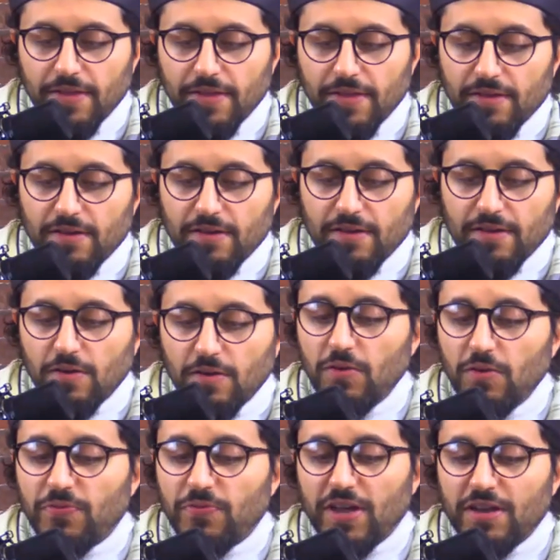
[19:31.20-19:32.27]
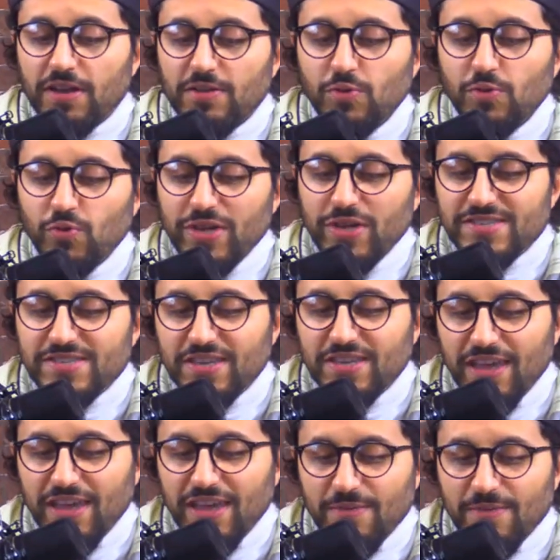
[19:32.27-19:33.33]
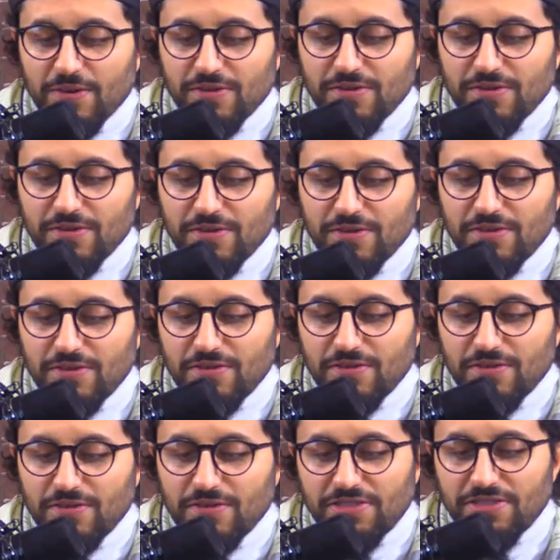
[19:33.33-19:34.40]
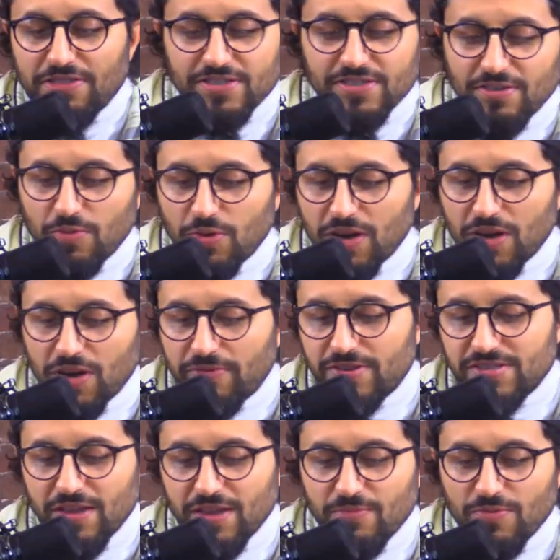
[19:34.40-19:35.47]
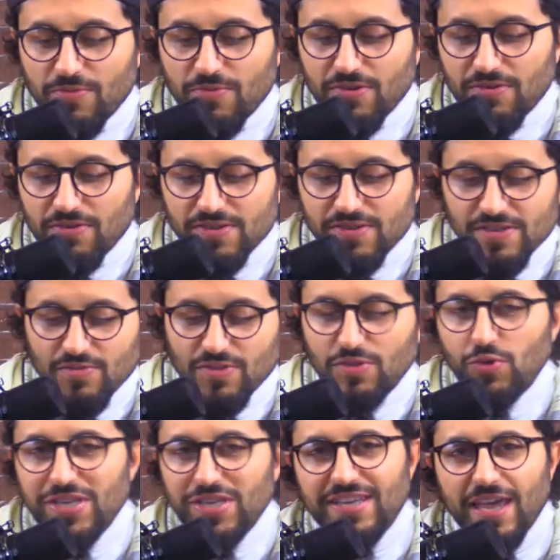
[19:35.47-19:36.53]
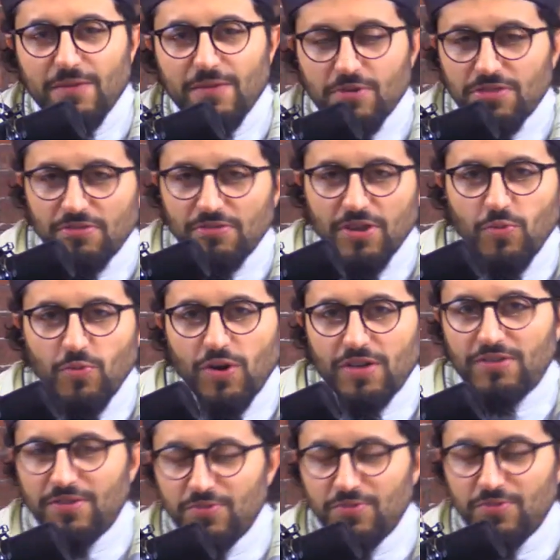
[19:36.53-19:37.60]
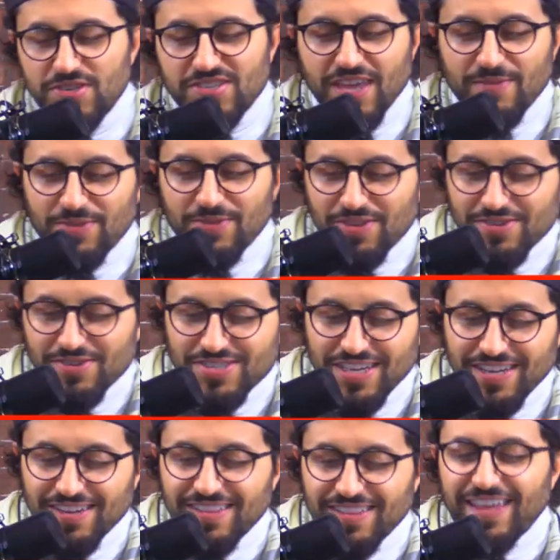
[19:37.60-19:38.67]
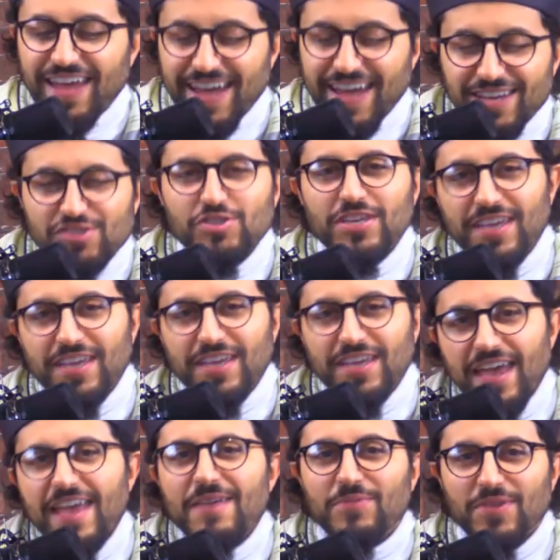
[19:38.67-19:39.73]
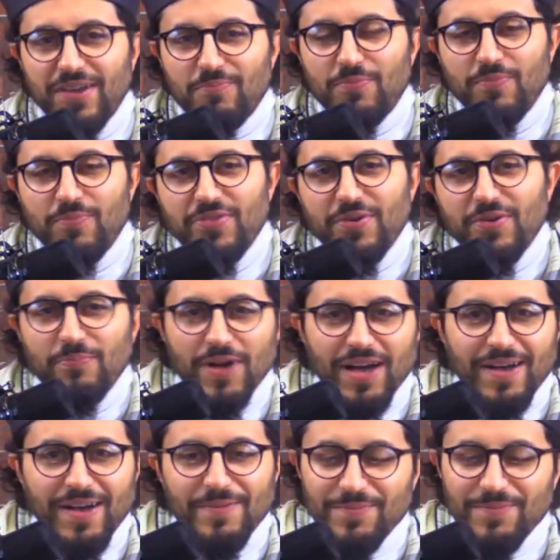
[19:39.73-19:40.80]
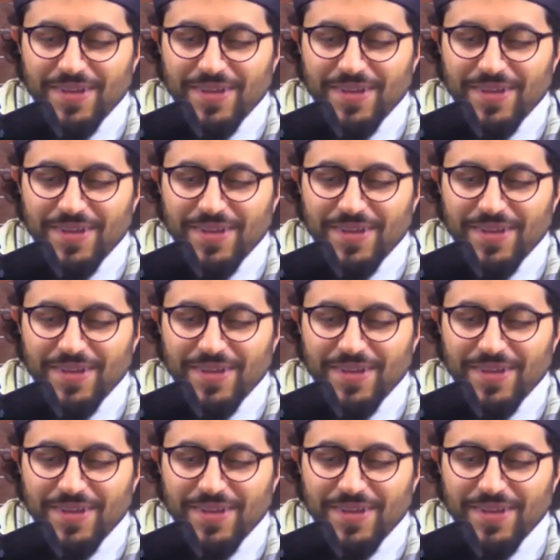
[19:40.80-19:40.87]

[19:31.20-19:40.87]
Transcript: Our old friend Luis Gamer 13 or whatever his name, or his Luis Gamer 31 or Luis Gamer 13. They actually came. Their mom